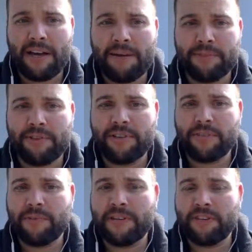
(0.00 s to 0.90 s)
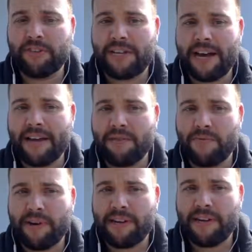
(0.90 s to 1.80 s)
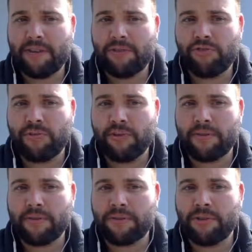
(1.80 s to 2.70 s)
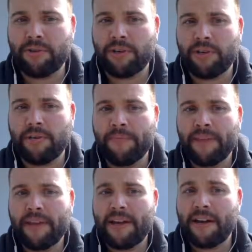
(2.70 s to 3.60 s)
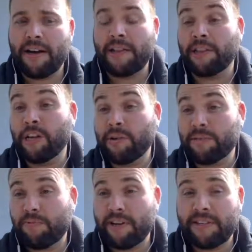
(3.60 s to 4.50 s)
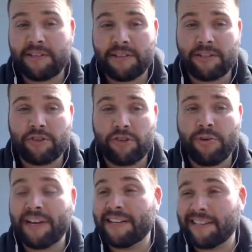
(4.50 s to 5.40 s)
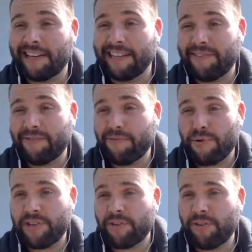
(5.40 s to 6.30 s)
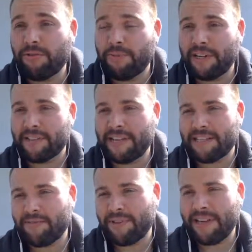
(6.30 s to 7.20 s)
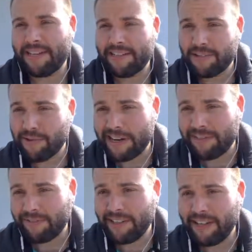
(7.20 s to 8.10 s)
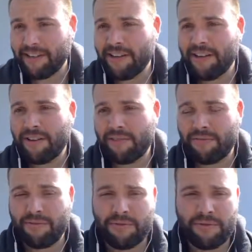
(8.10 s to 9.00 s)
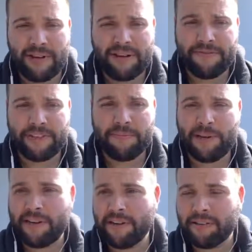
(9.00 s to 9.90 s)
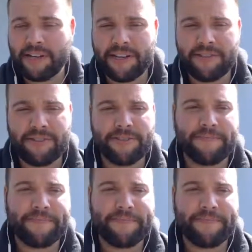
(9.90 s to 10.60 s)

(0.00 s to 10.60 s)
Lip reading: So this one I just added right now, Toronto to Tokyo. Lowest price is showing as $11.42 because that's for that indirect flight through Philippine Airlines.